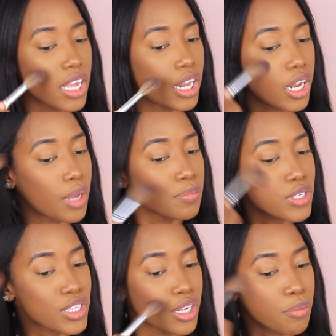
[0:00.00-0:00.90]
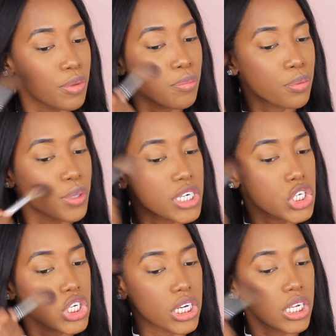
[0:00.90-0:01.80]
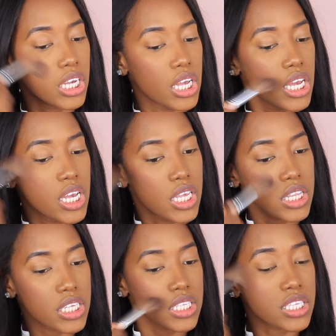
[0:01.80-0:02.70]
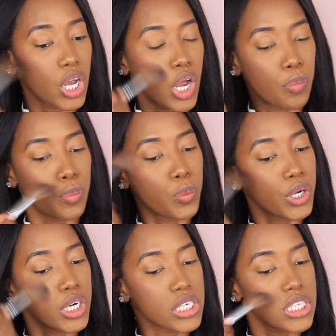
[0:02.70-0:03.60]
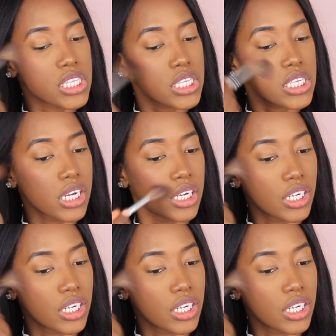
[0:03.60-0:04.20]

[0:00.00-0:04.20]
and I'm just gonna be brushing this upwards.